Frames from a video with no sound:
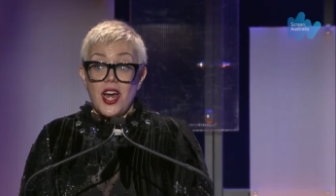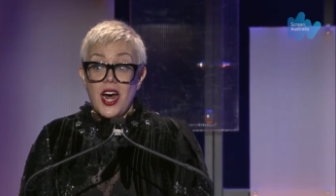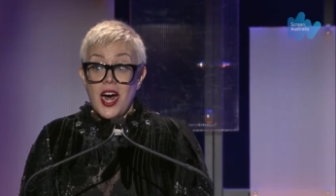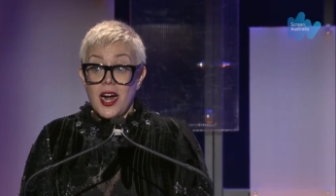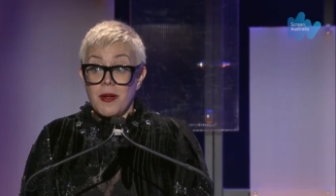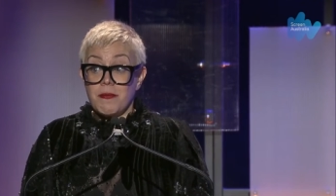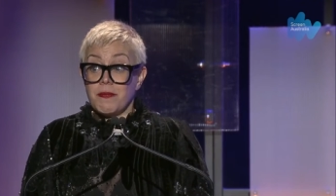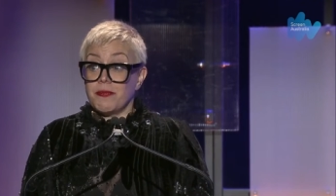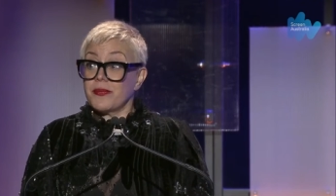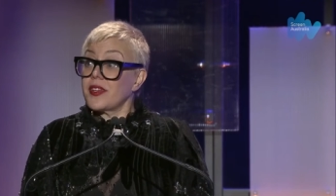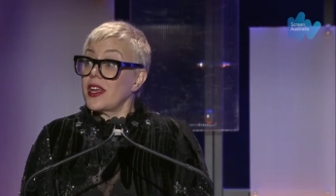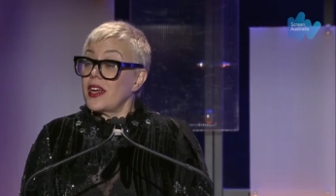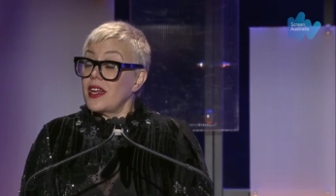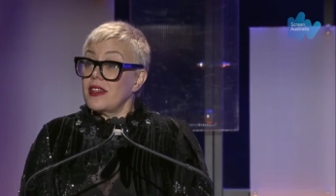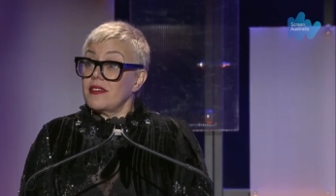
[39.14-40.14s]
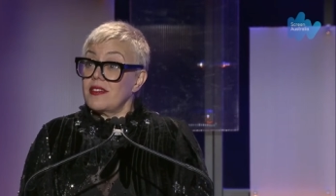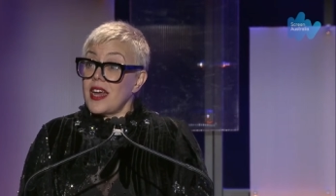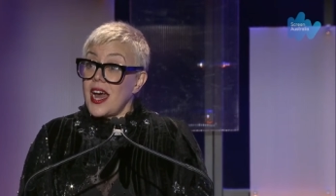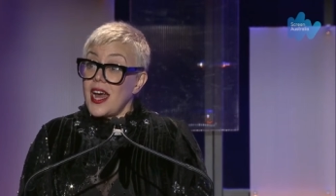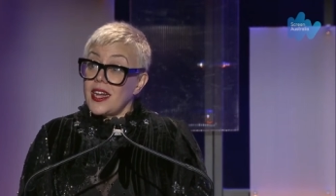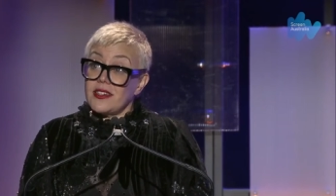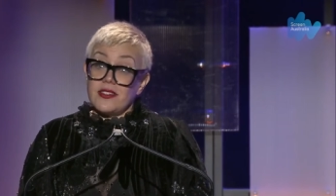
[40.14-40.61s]

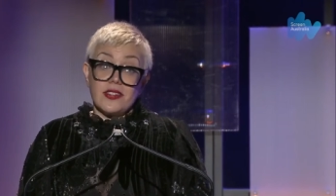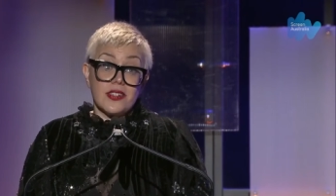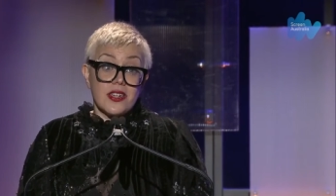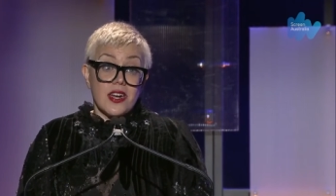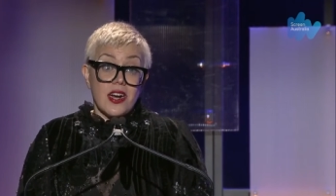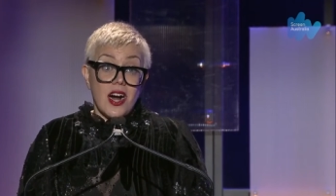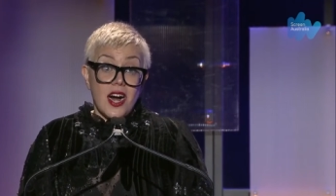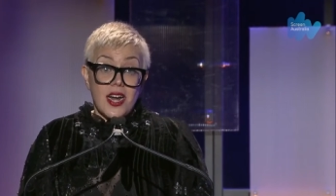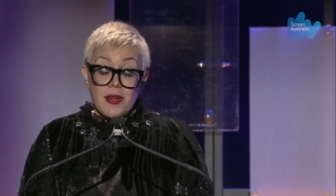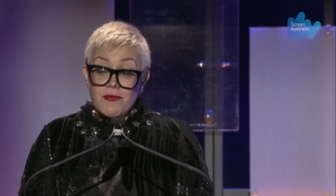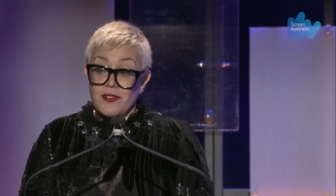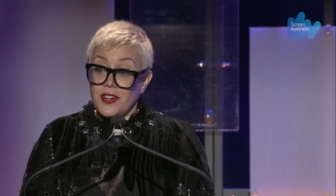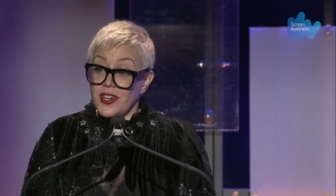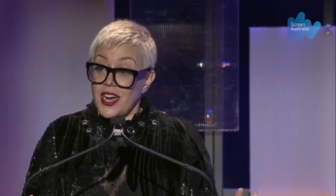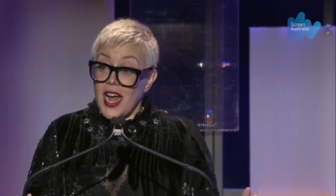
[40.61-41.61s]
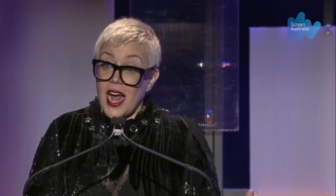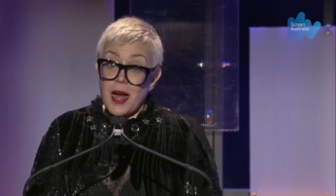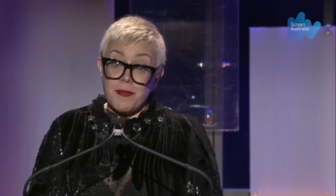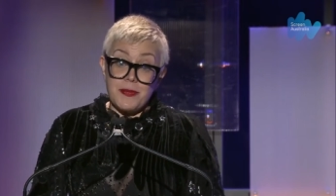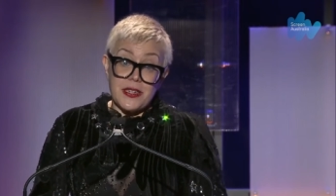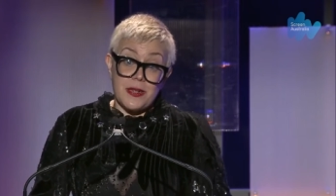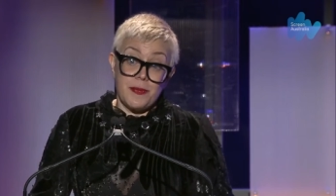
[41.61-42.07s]
that I am very
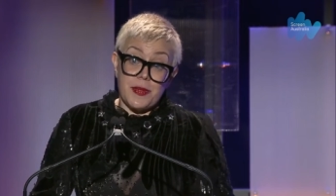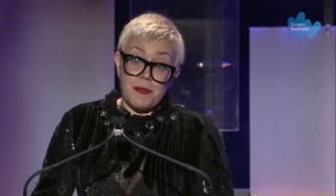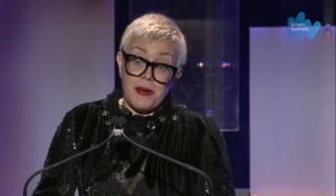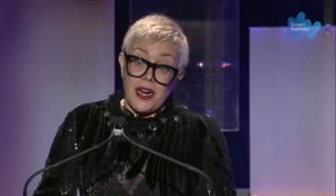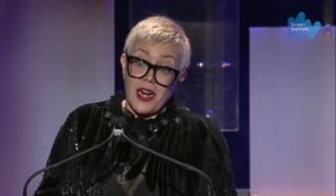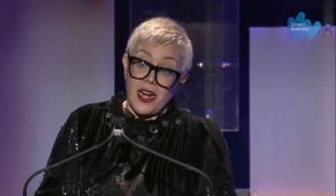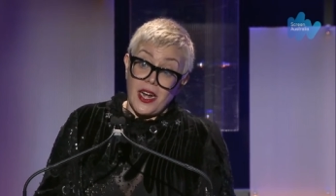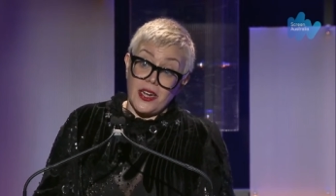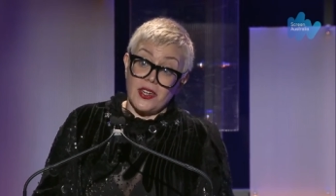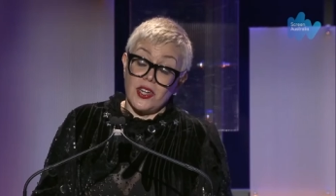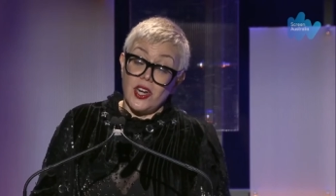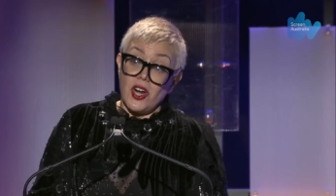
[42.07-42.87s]
happy to be part